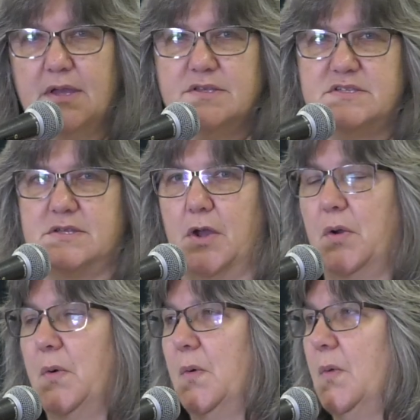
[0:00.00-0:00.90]

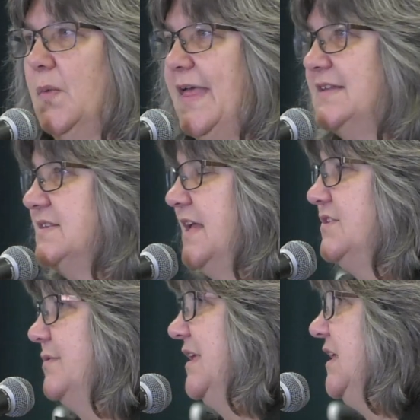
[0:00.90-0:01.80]
So that's
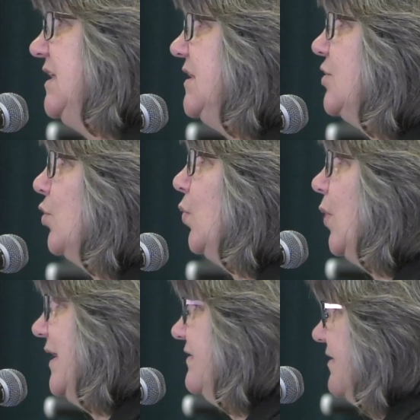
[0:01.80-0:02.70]
not doing either
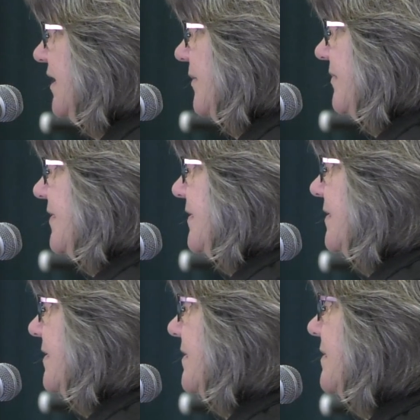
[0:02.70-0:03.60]
one of them
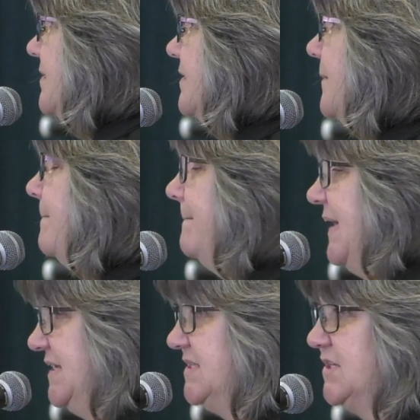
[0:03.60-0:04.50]
the
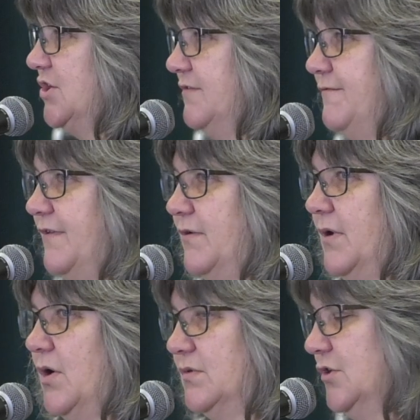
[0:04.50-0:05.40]
best good for
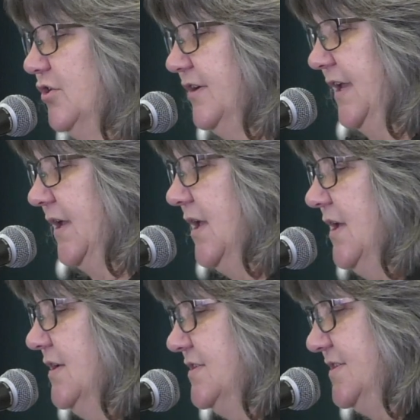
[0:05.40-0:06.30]
their own learning.
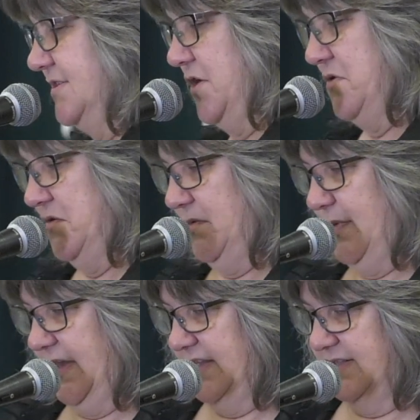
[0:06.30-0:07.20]
So
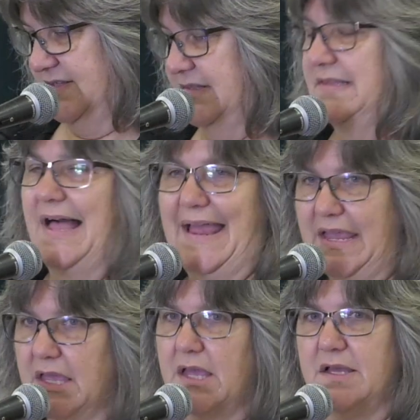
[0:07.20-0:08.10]
things
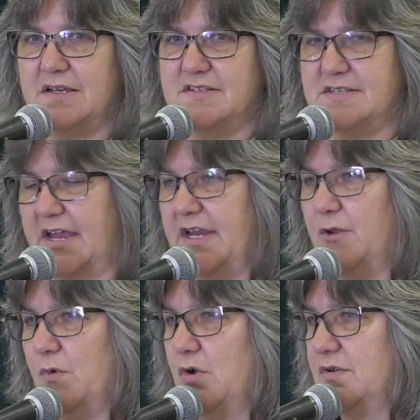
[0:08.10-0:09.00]
like
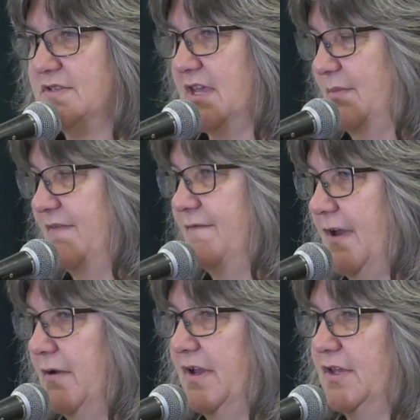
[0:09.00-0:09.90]
assigning roles can be
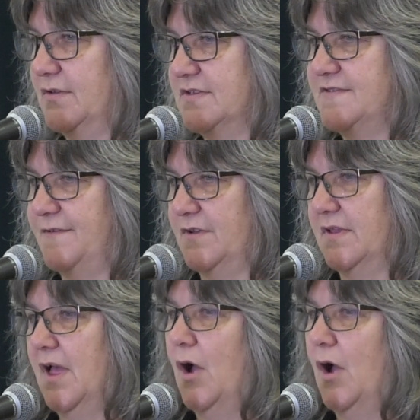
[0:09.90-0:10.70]
very useful,